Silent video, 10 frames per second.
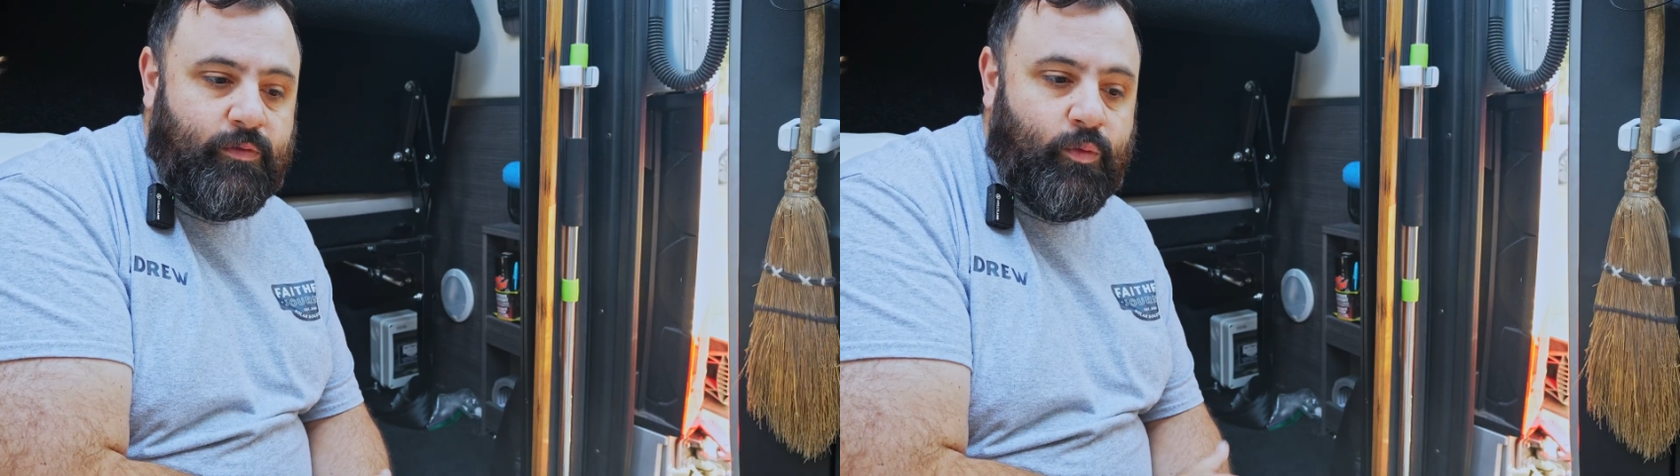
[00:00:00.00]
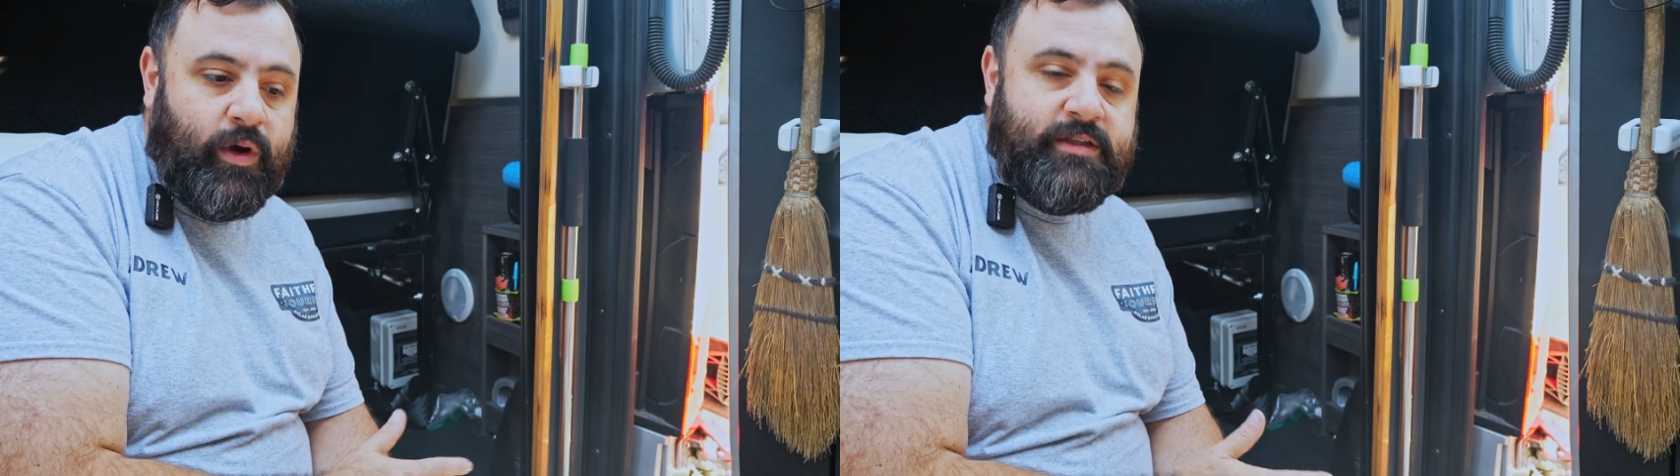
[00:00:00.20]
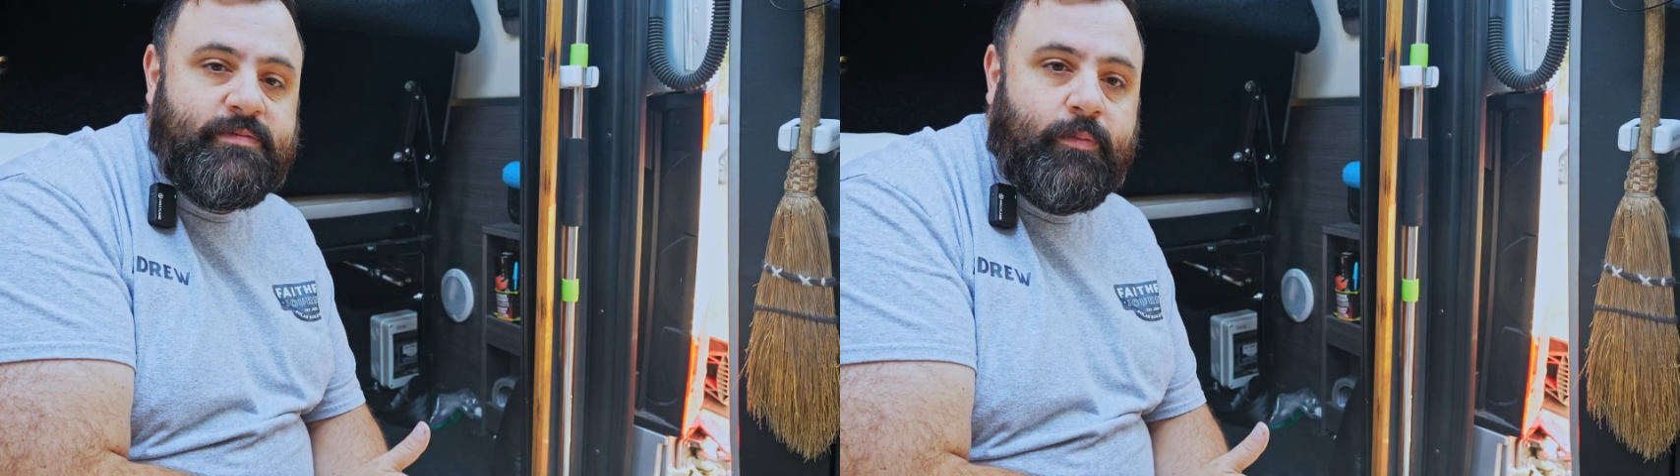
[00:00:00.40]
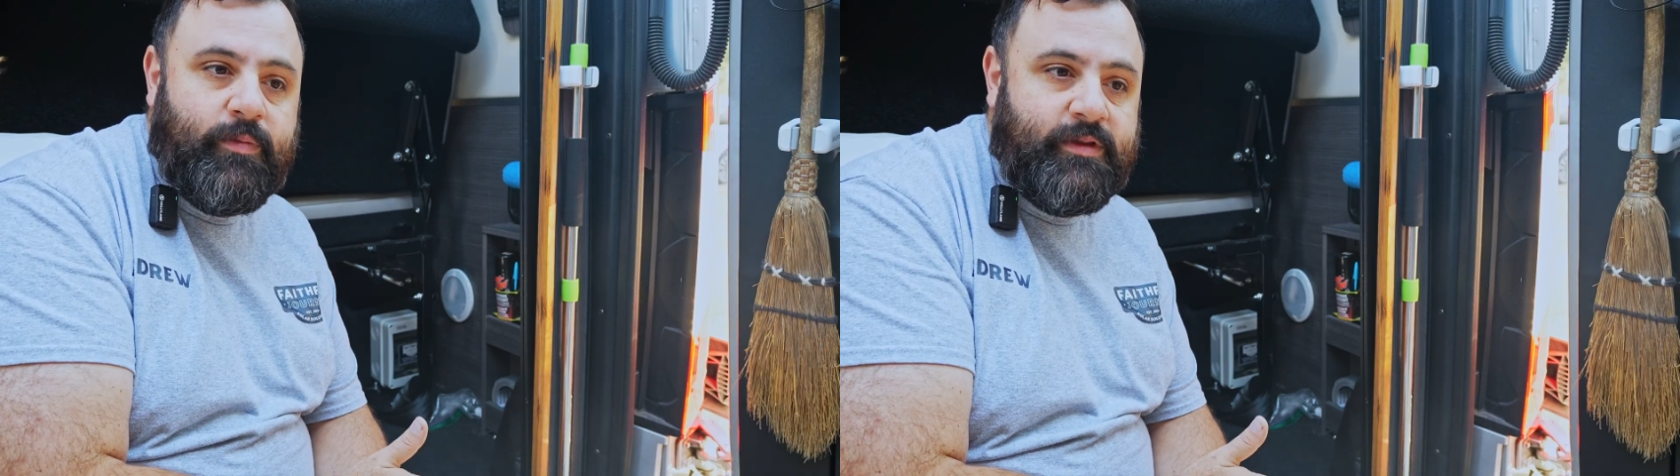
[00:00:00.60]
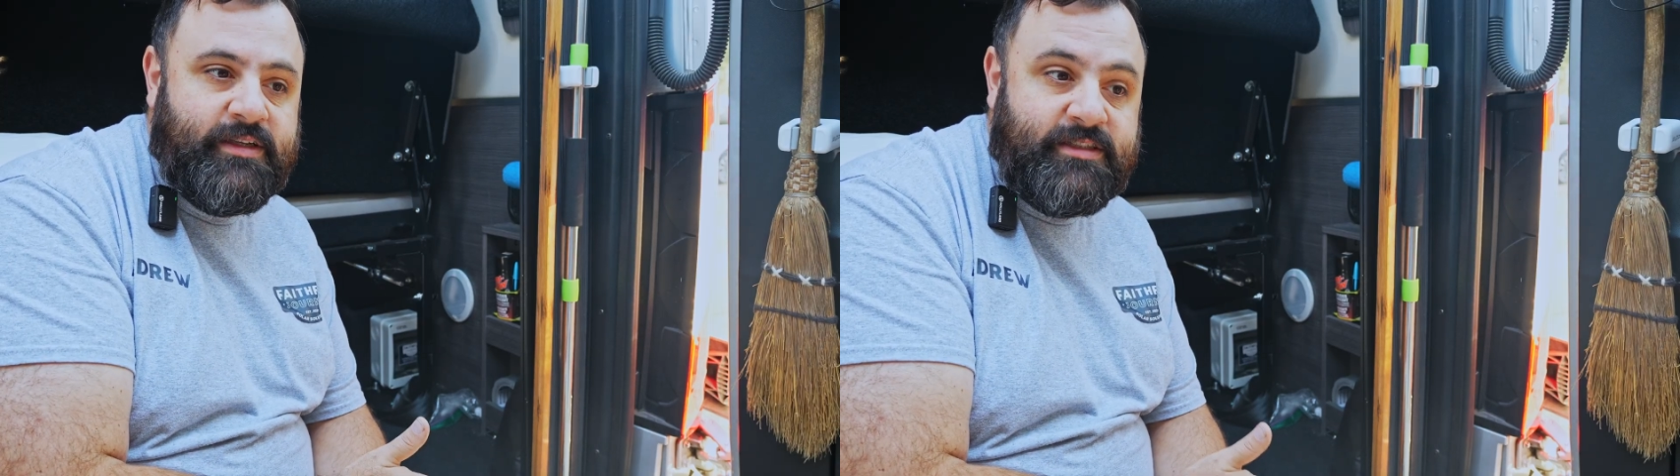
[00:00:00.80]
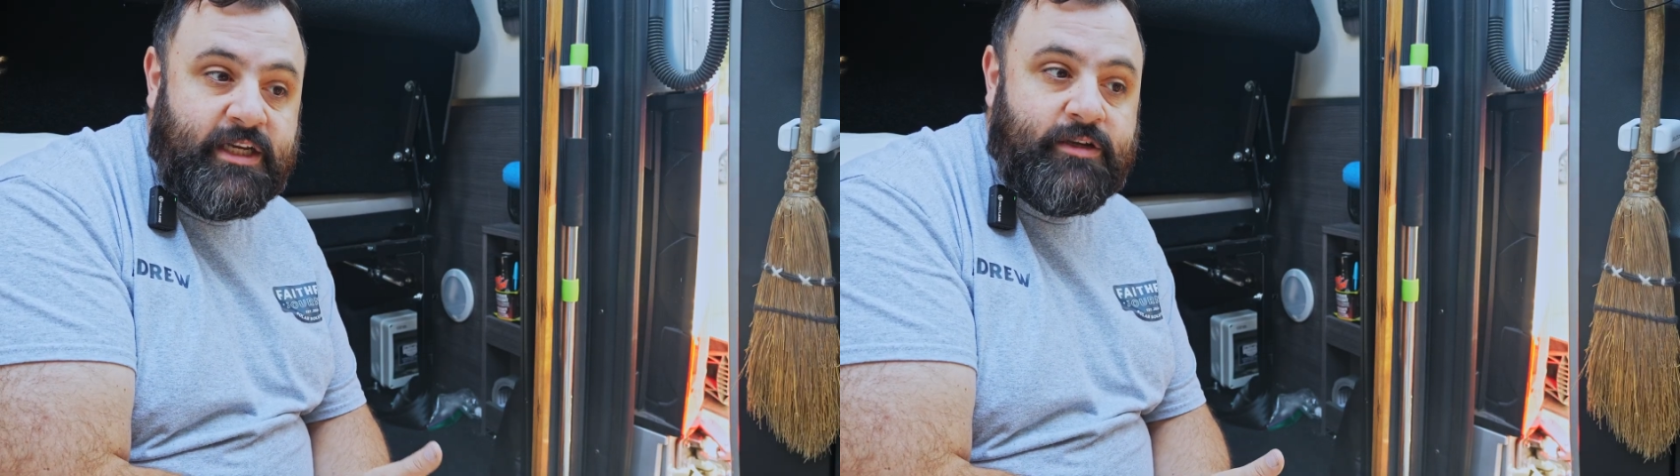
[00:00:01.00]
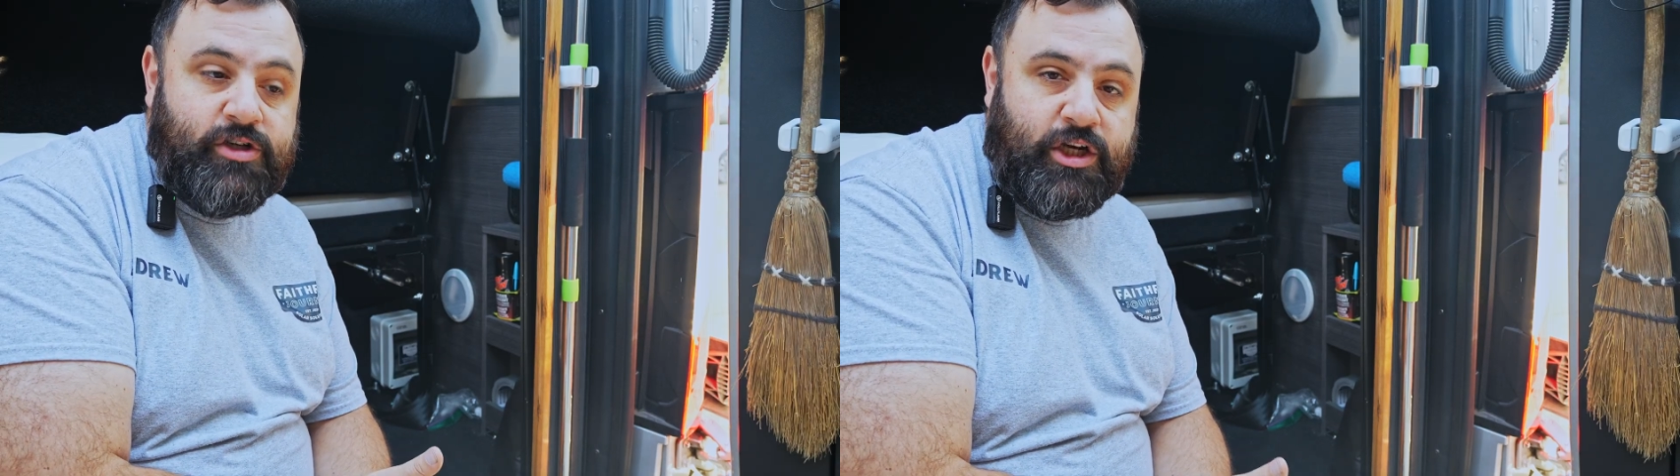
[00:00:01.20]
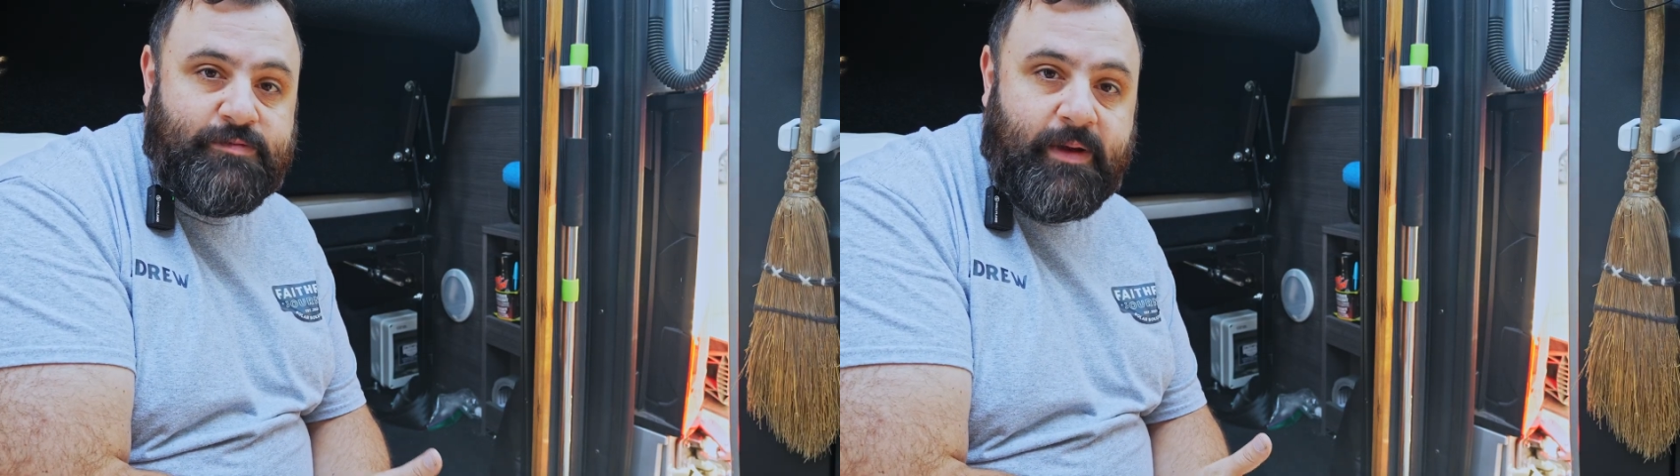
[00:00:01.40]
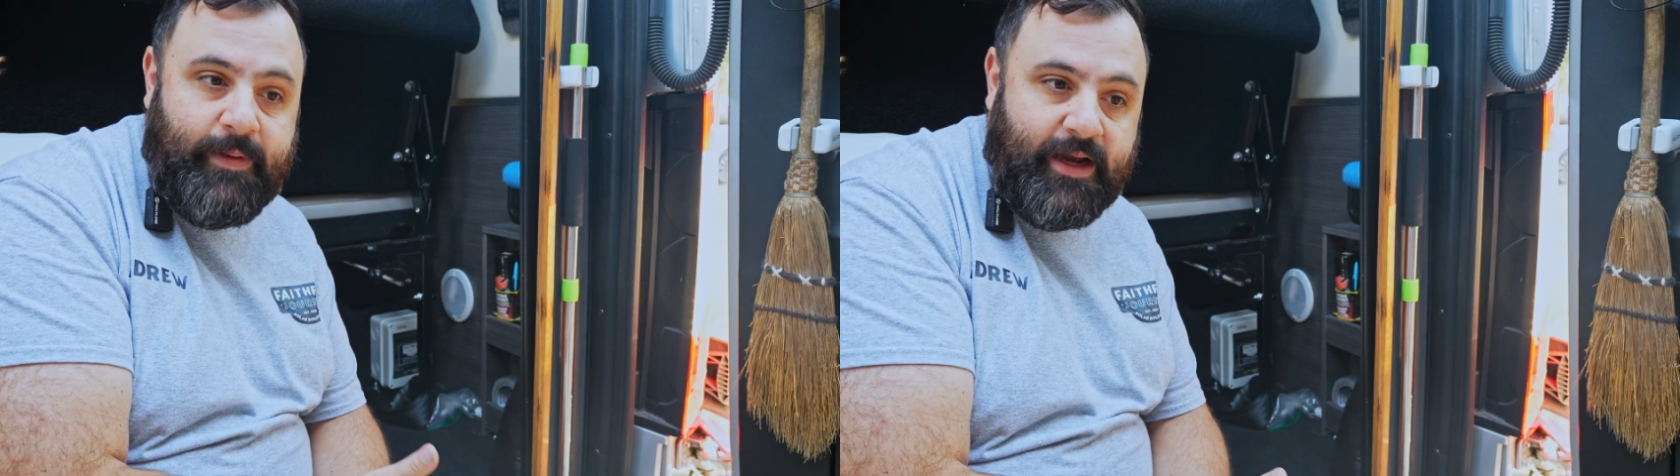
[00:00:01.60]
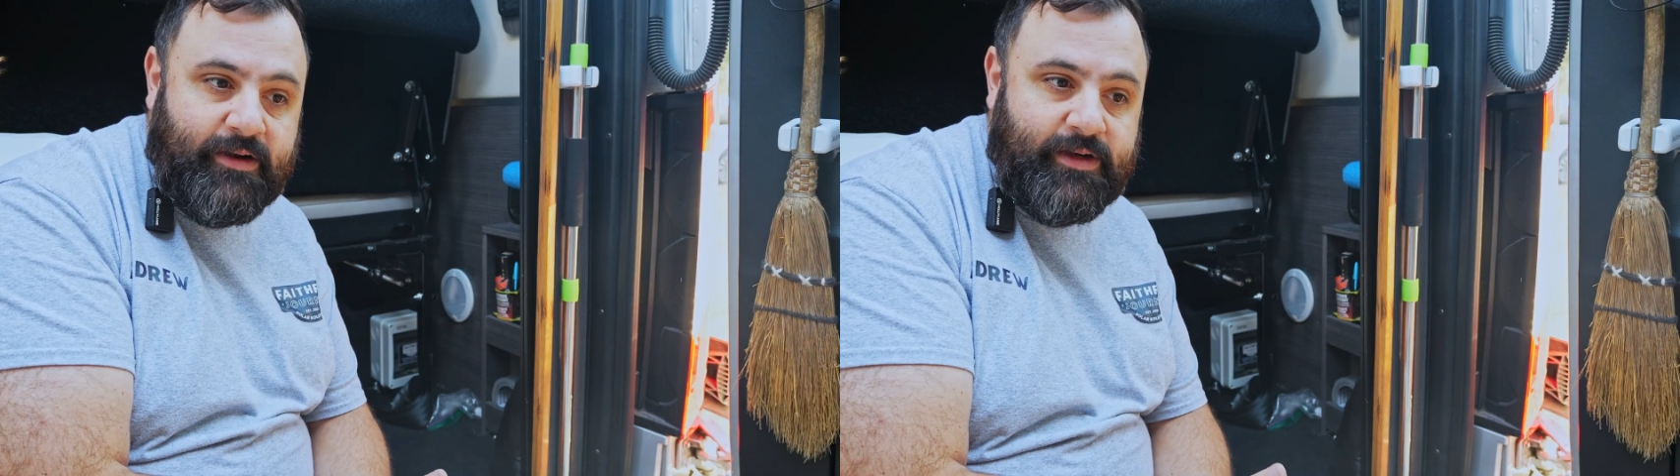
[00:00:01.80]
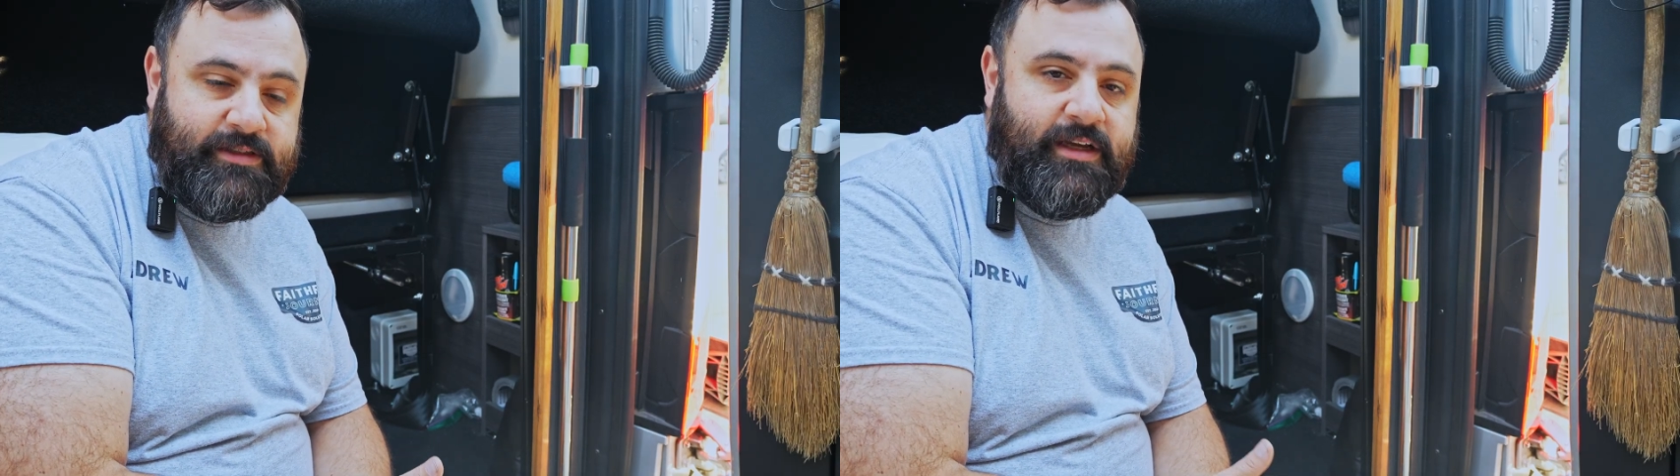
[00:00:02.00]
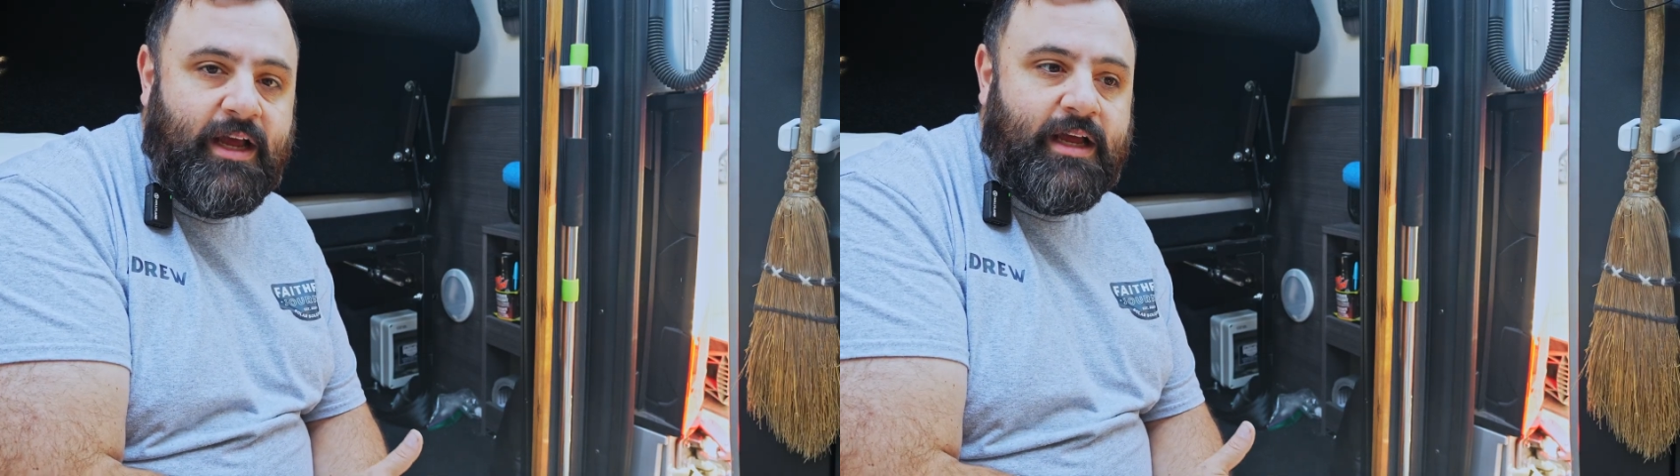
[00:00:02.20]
what's the state of charge of my batteries,